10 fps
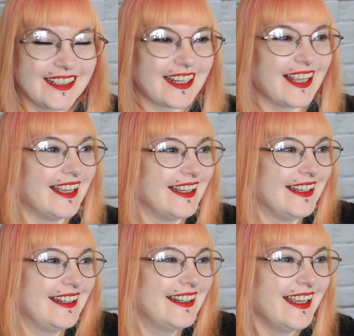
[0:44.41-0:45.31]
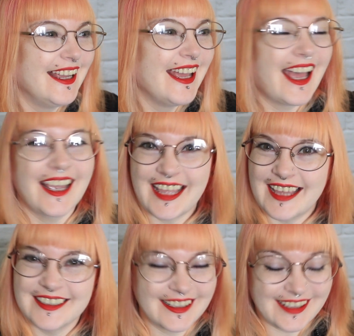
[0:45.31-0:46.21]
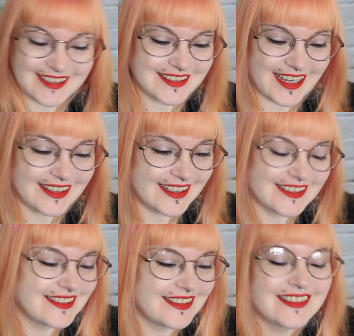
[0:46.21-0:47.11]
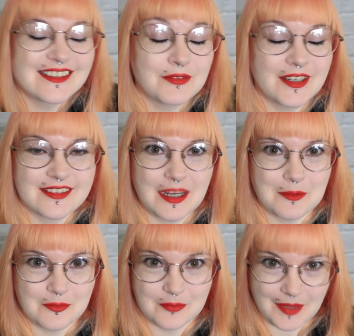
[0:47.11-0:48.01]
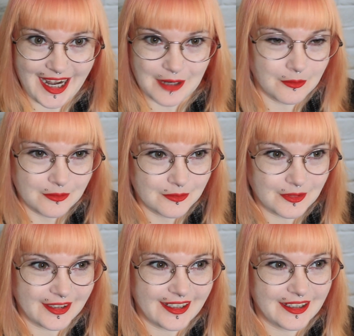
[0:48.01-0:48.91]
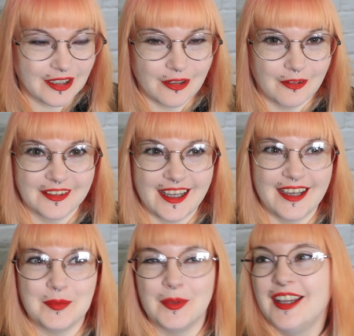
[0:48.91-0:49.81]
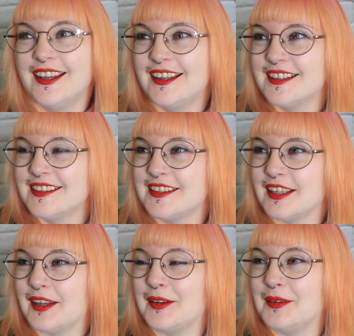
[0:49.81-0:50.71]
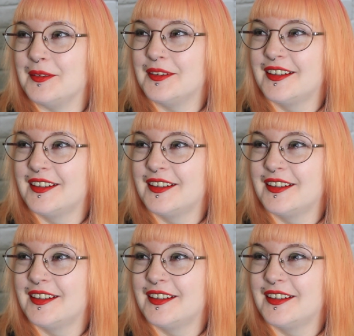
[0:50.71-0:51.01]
Like I say, this is the first time I've been out really in a long time, so